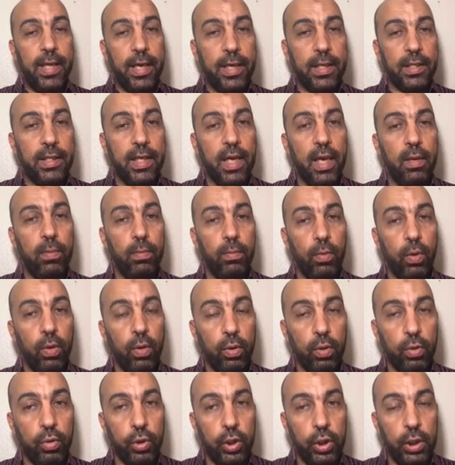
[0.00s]
exam
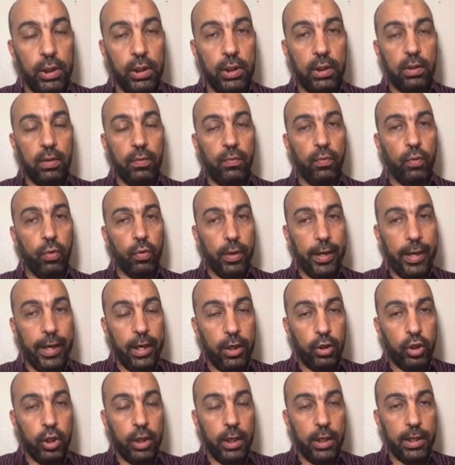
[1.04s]
worksheet for
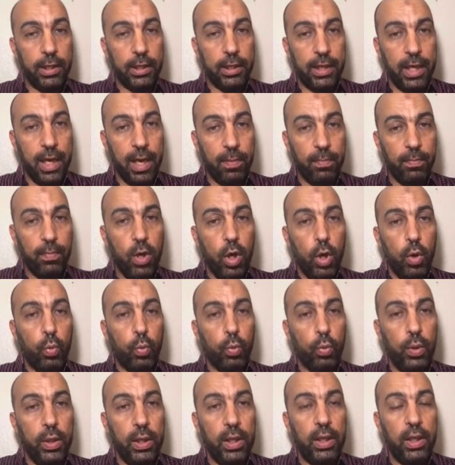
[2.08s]
each exam,
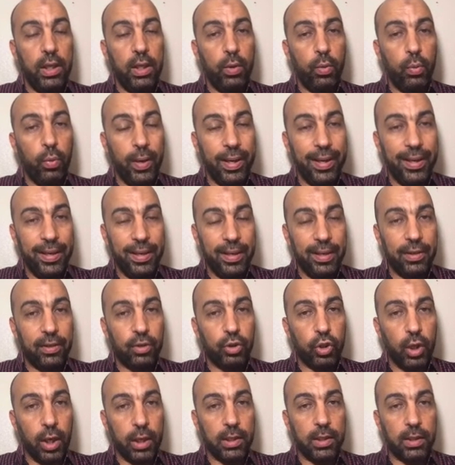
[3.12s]
we will
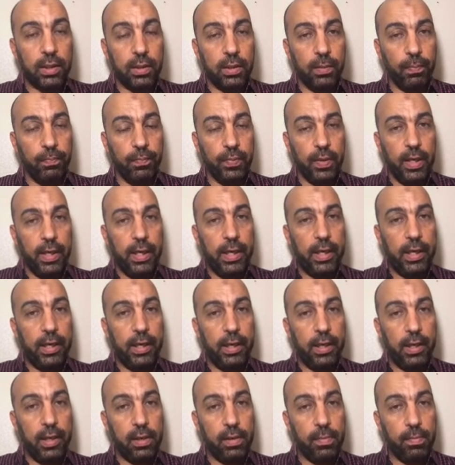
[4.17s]
just
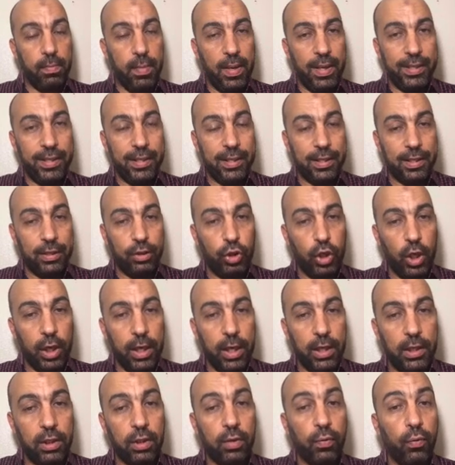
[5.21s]
make this
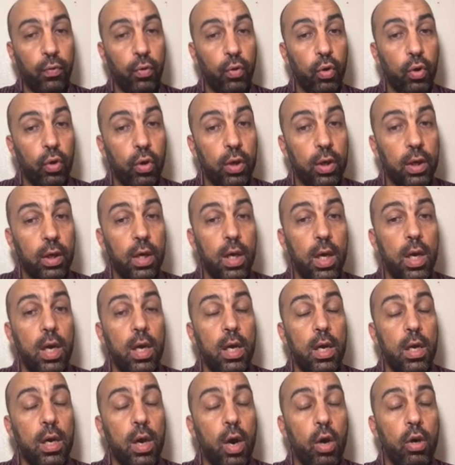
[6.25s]
checklist
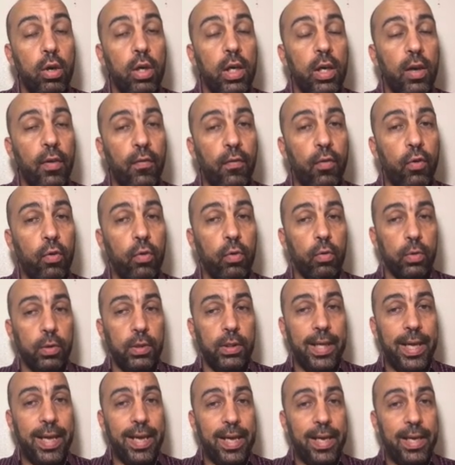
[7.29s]
only for
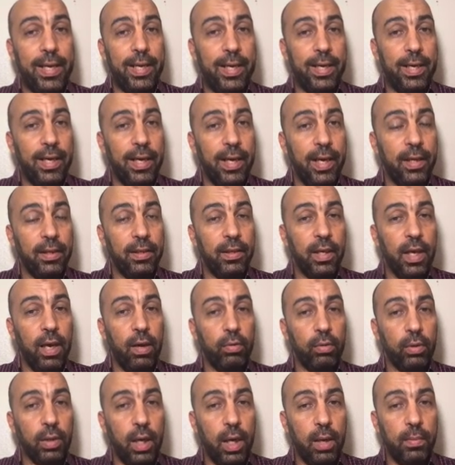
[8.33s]
the learning
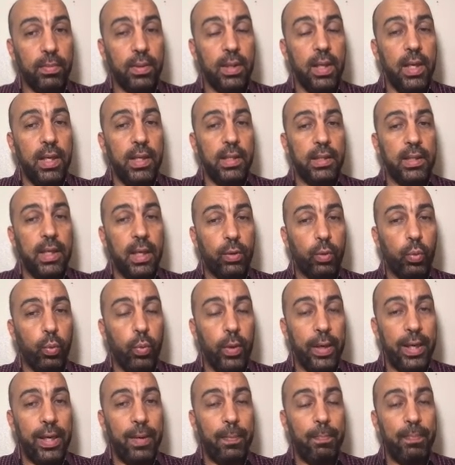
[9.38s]
outcomes that
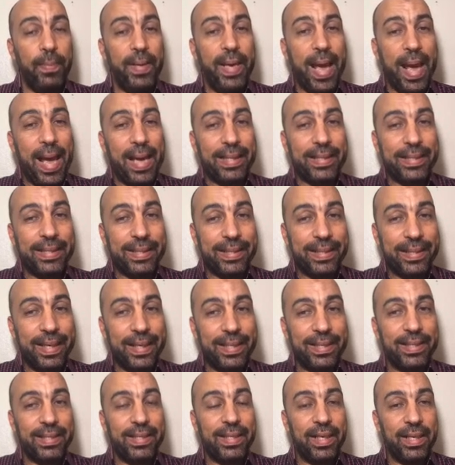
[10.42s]
will be
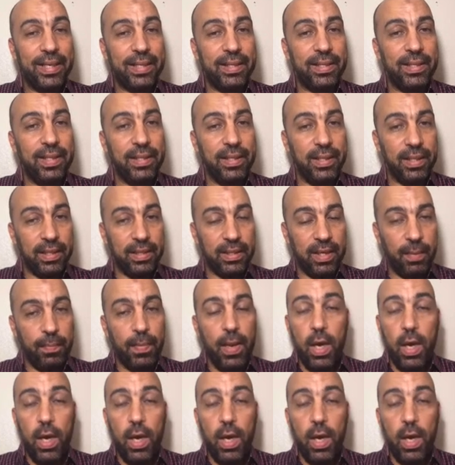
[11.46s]
assessed in this exam,